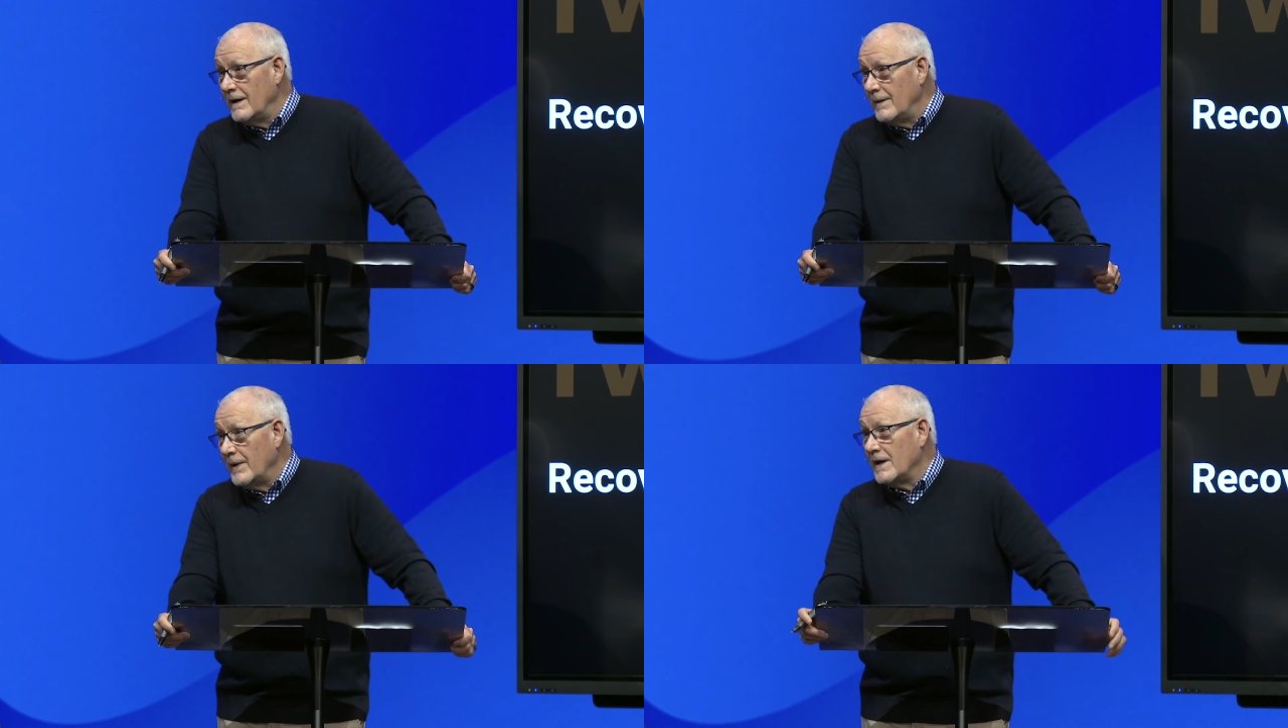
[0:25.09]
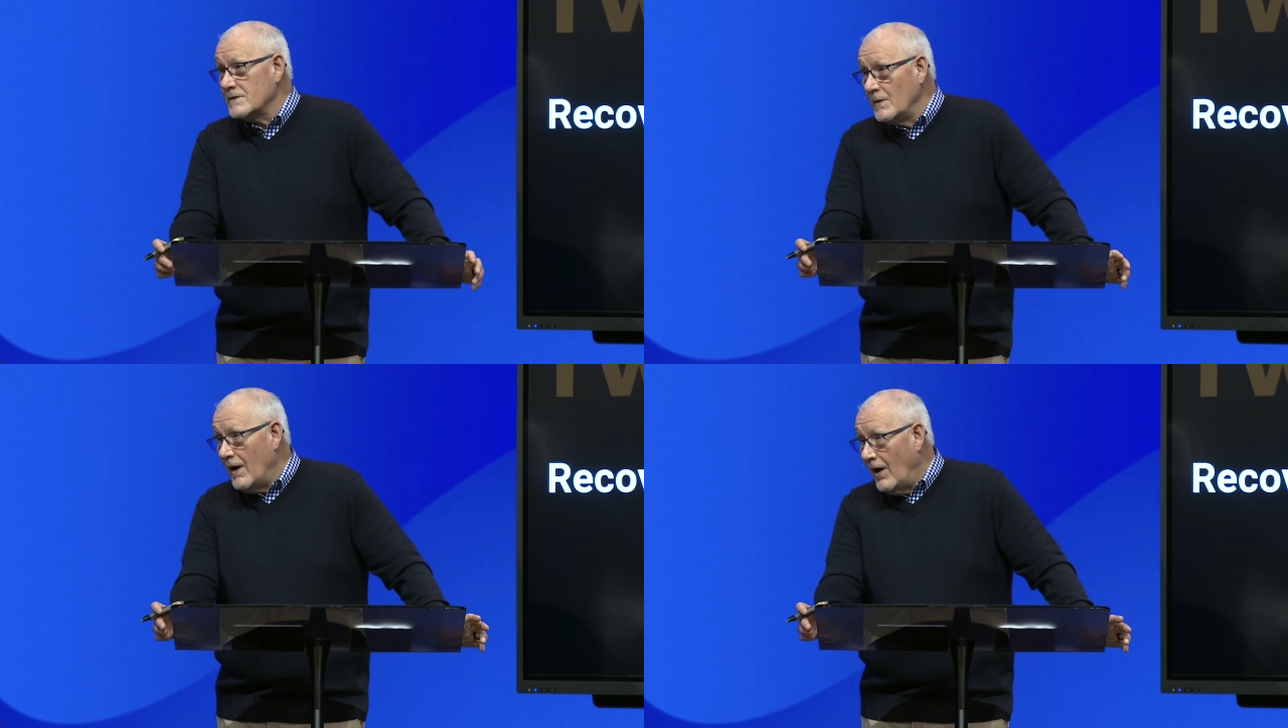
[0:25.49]
Because
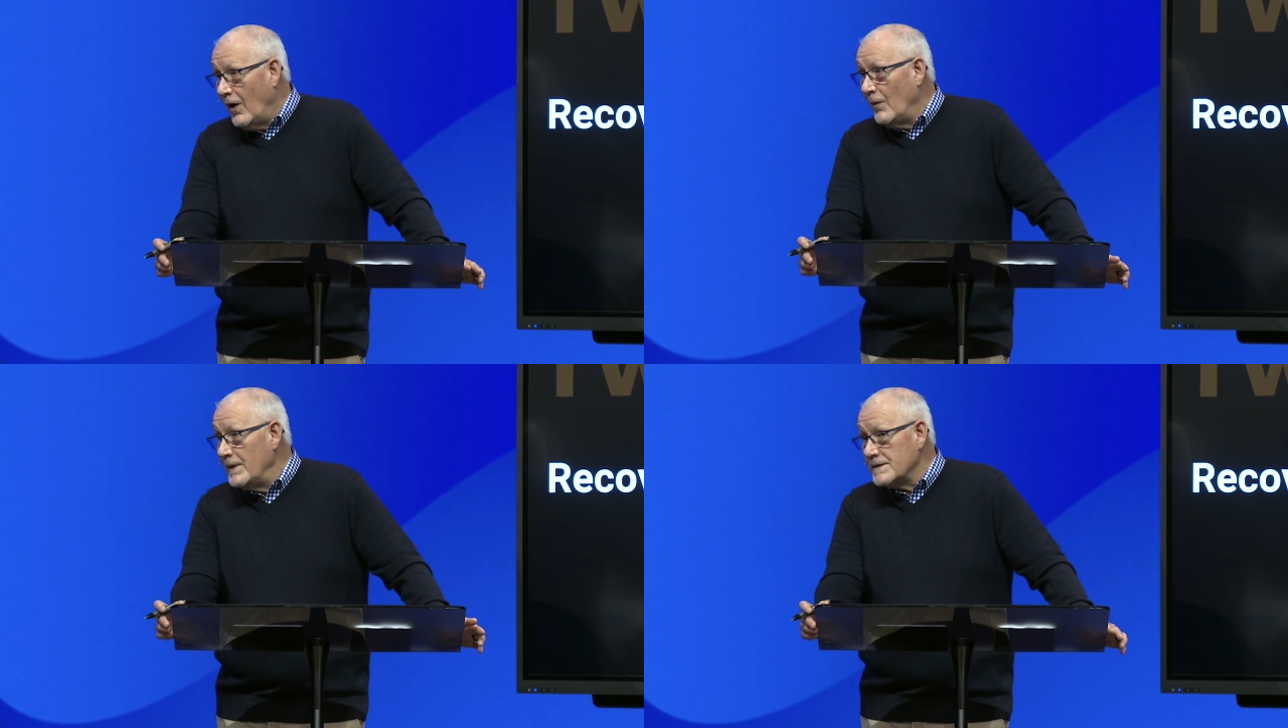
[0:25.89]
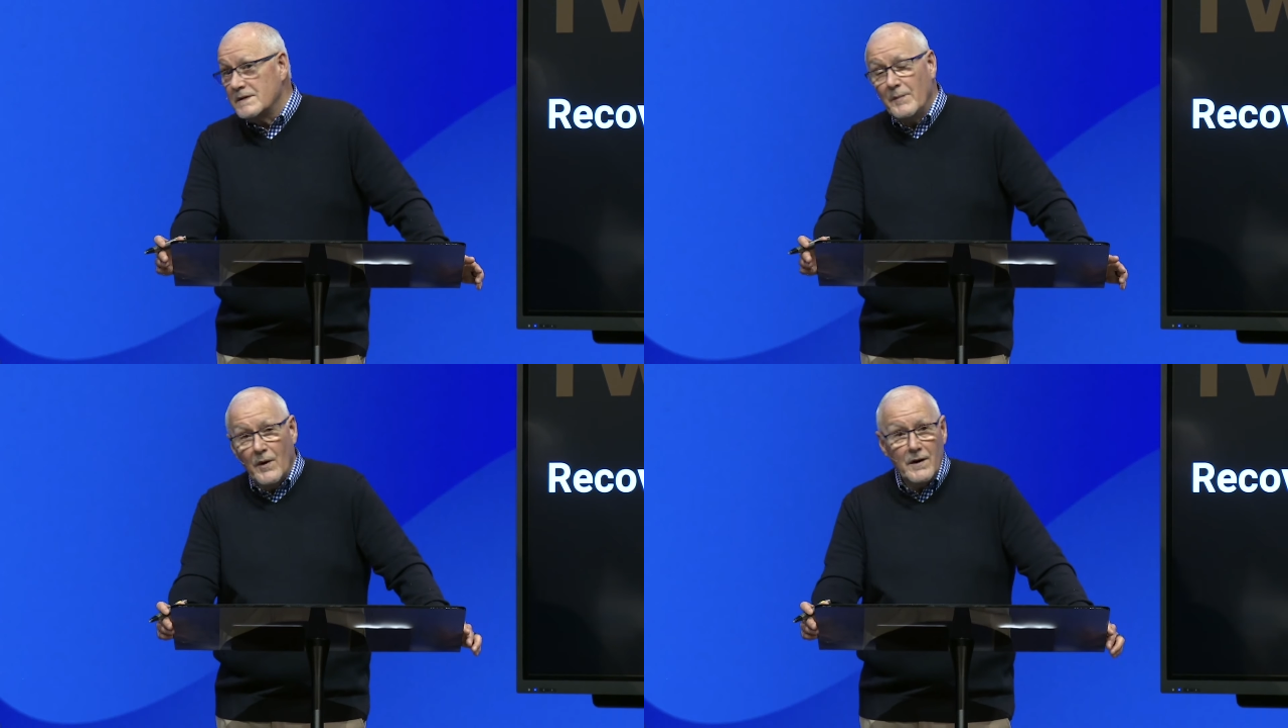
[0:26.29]
we all miss the
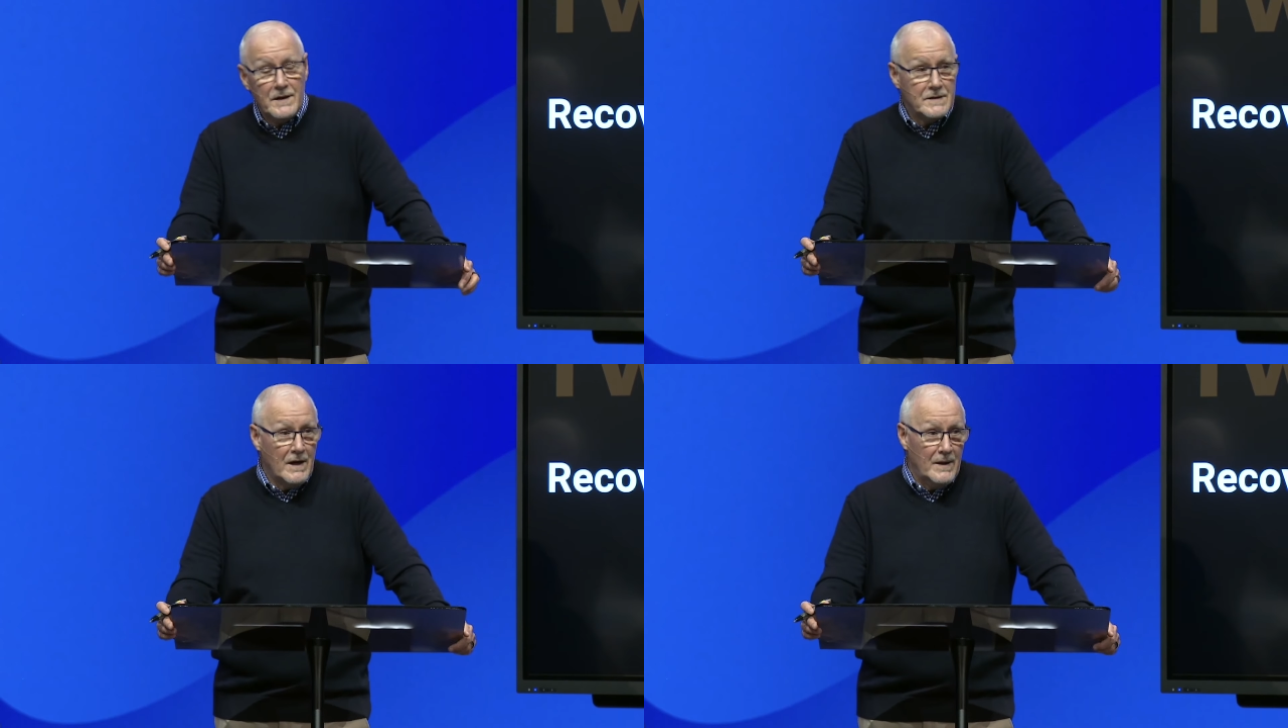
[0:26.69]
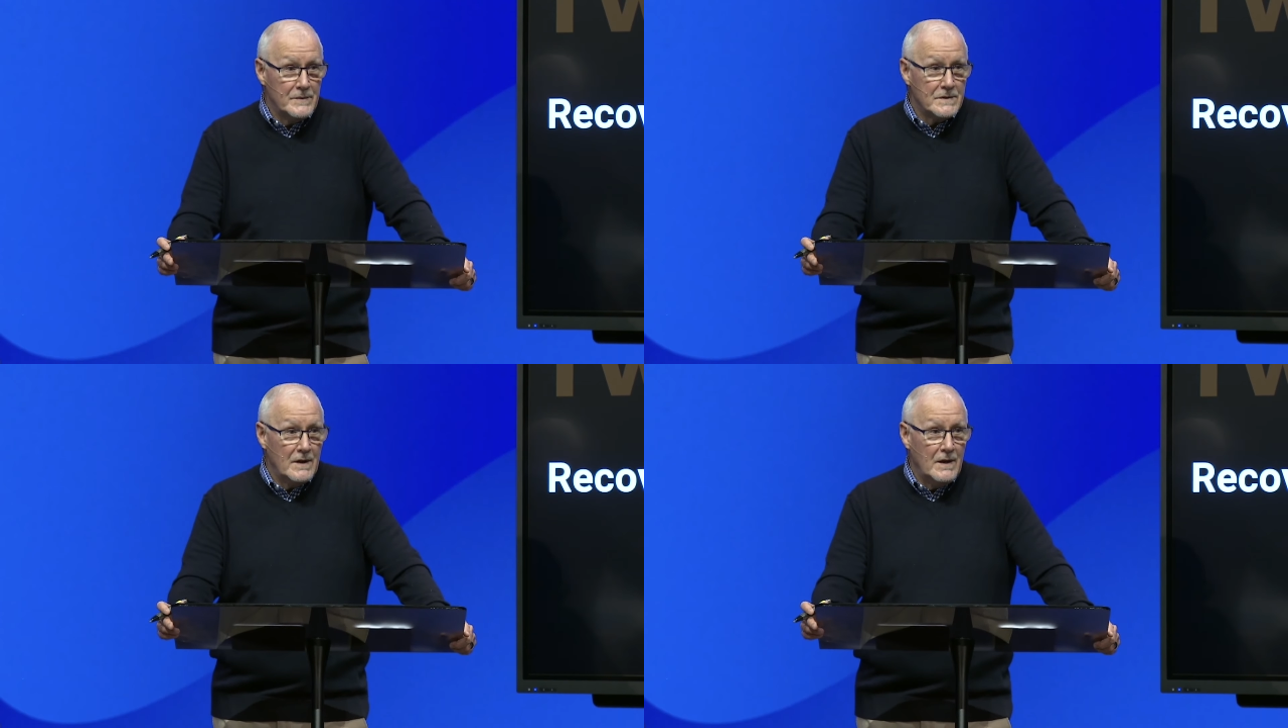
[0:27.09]
mark at times.